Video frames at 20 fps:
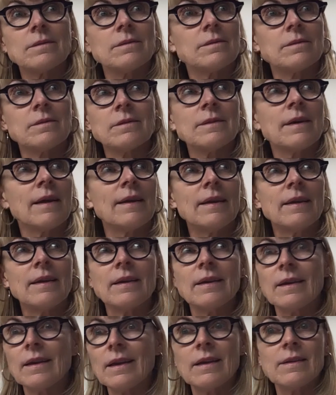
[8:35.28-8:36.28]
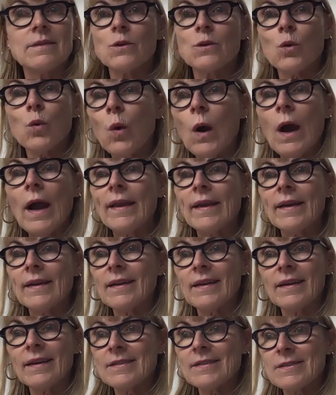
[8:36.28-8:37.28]
like as quiet
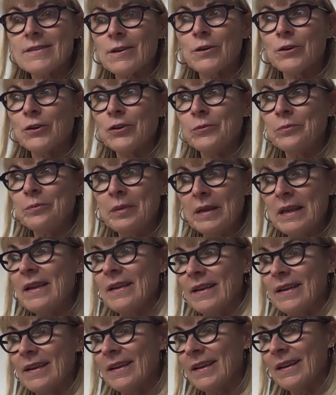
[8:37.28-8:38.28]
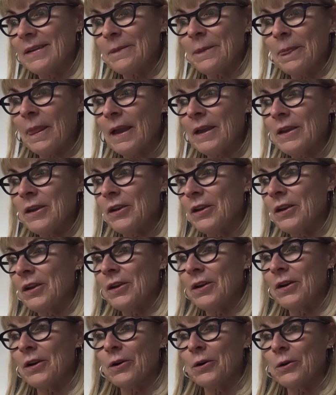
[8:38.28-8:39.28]
as could be. You
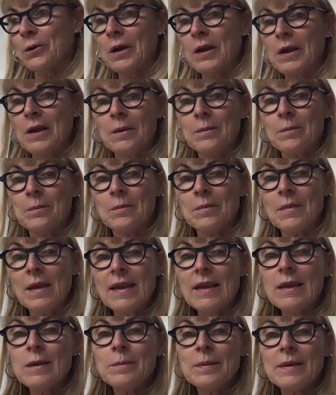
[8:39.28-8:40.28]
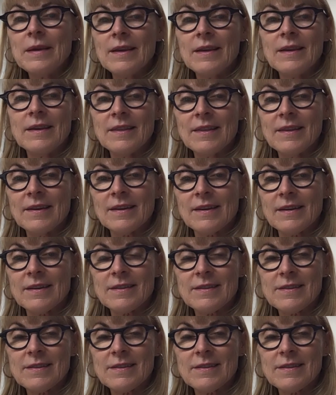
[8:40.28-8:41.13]
know, maybe the